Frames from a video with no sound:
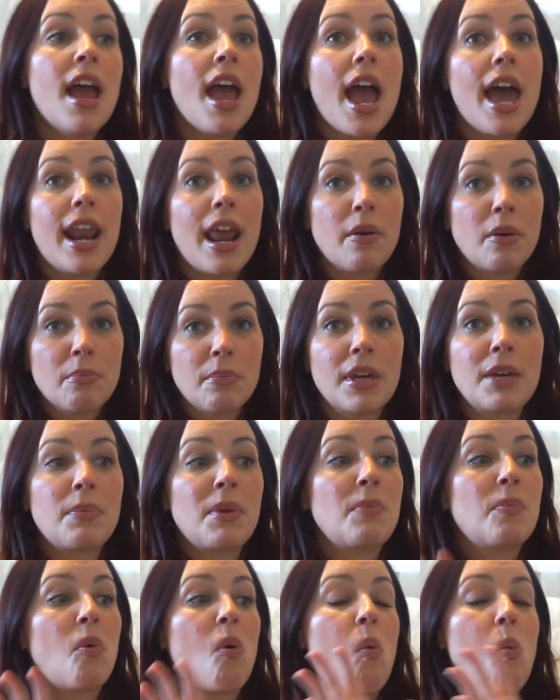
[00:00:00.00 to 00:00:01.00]
and I would make
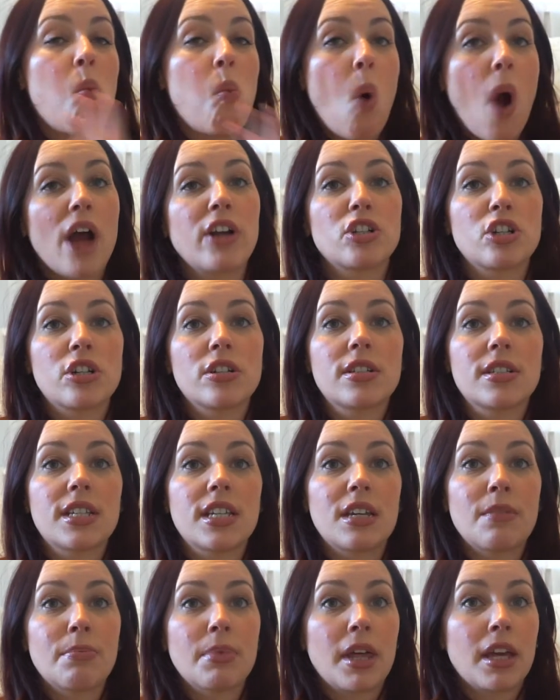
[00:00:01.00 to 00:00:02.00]
people watch her
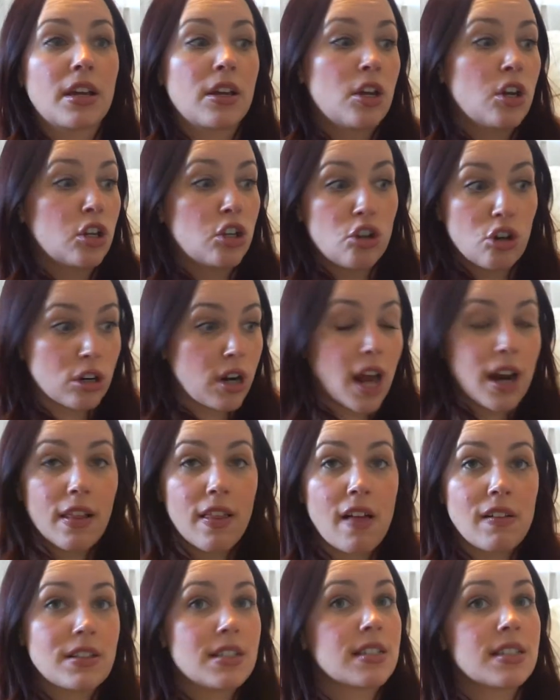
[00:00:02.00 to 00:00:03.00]
sleep. Like, you're not
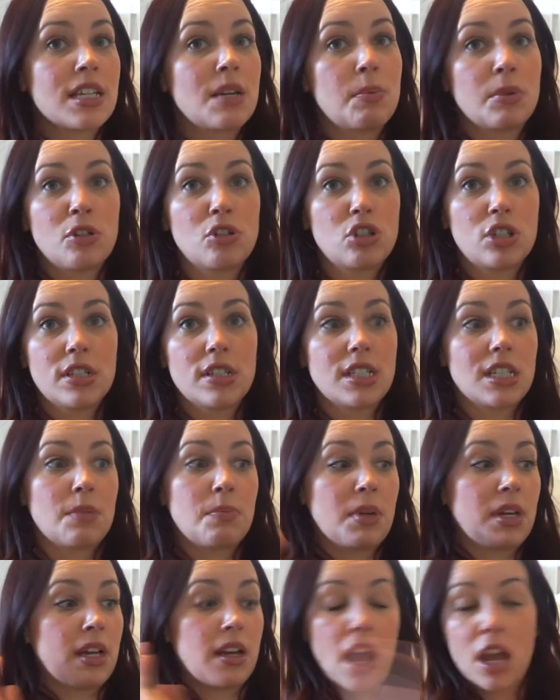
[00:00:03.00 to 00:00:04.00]
allowed to sleep when she's
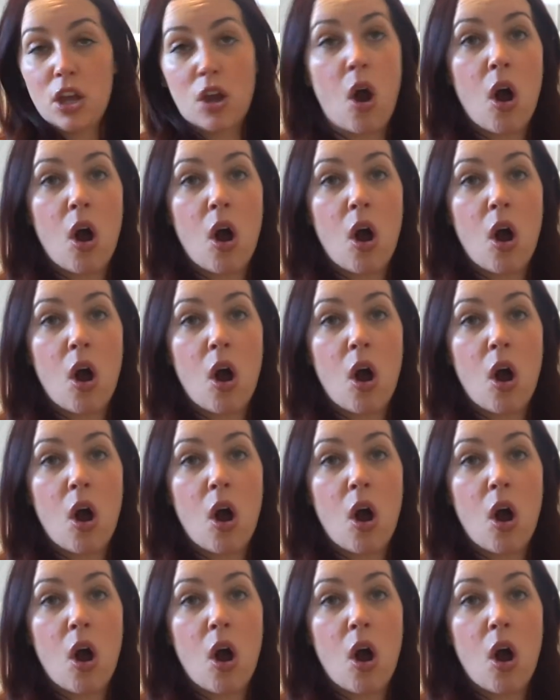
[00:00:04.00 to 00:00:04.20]
sleeping.